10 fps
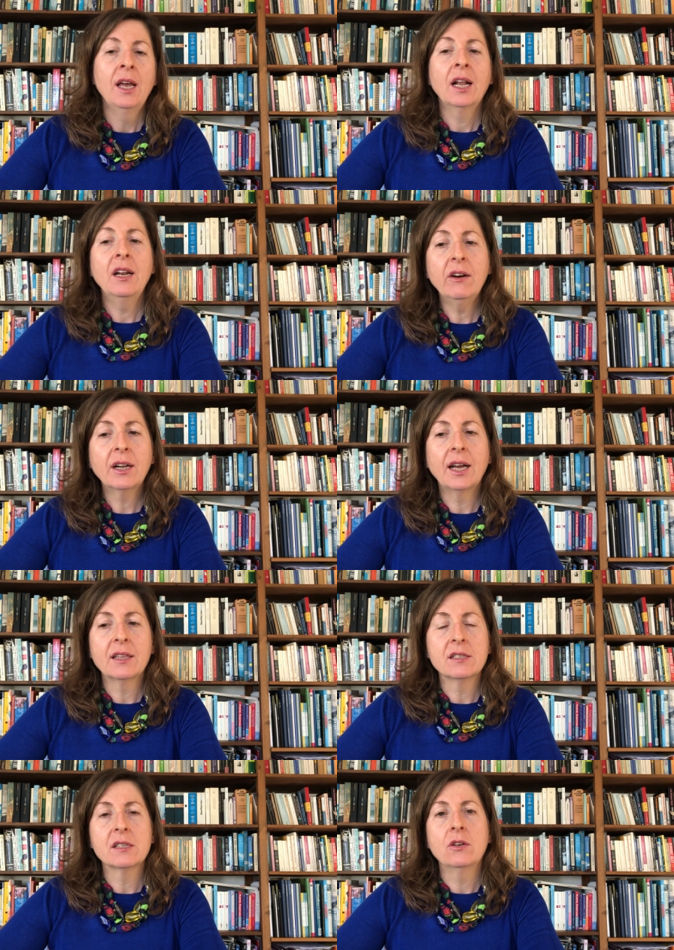clear
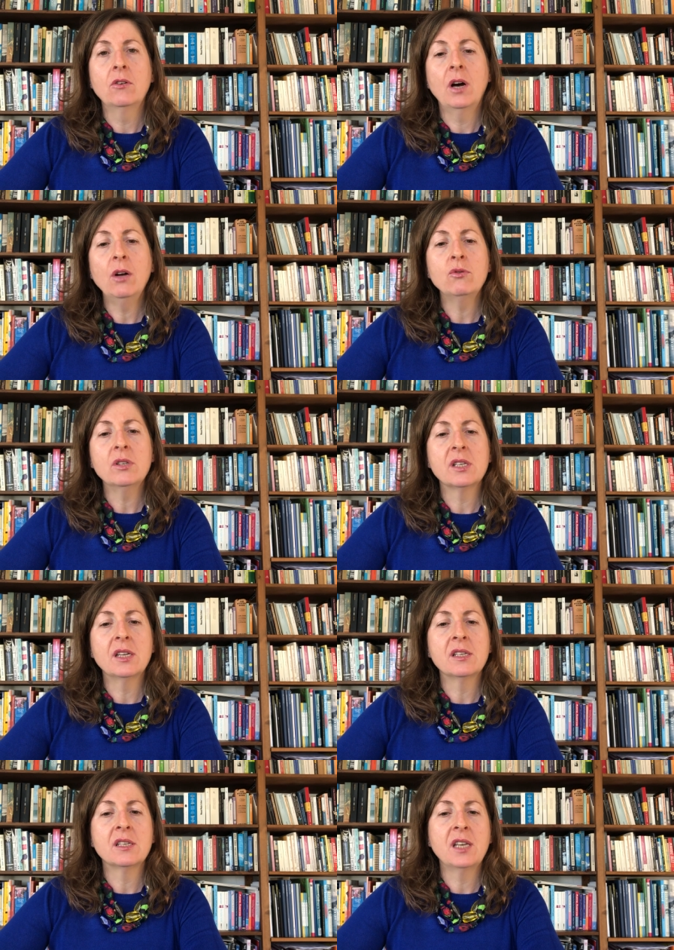guidance on how to
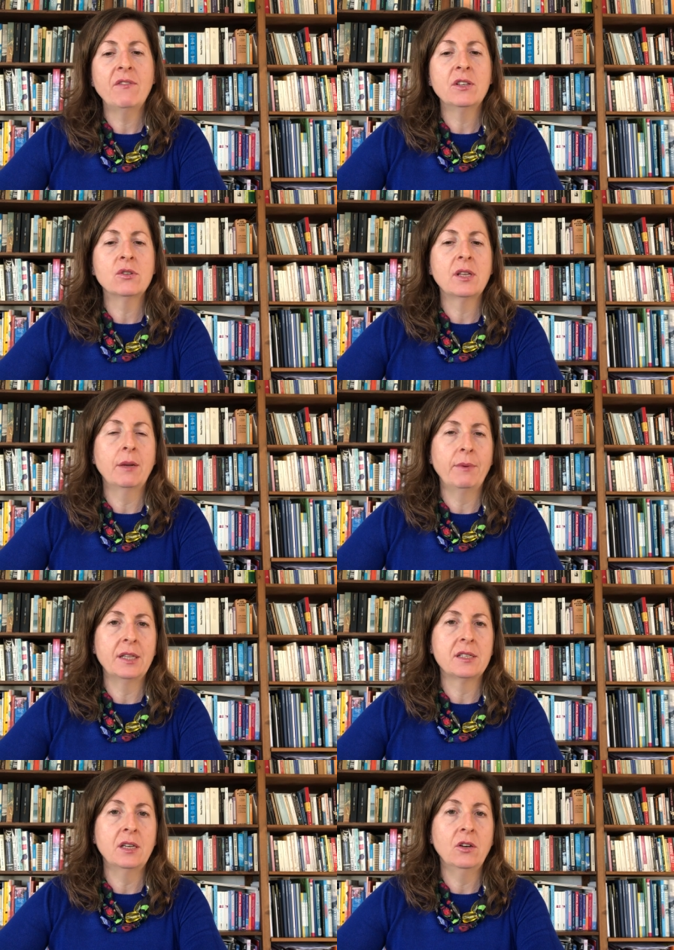assess safe and
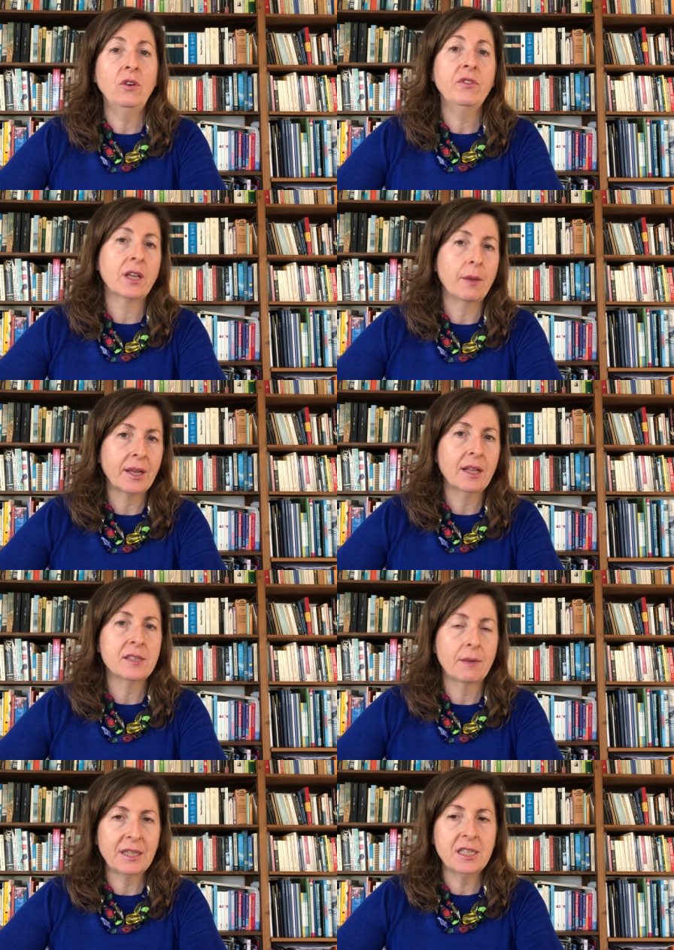sustainability of the
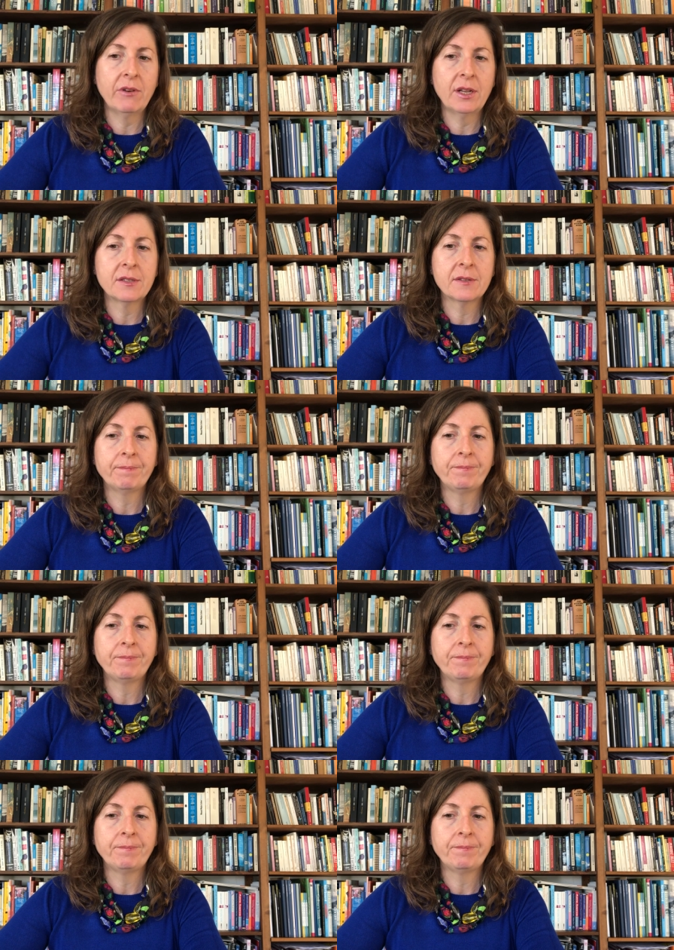chemicals and materials.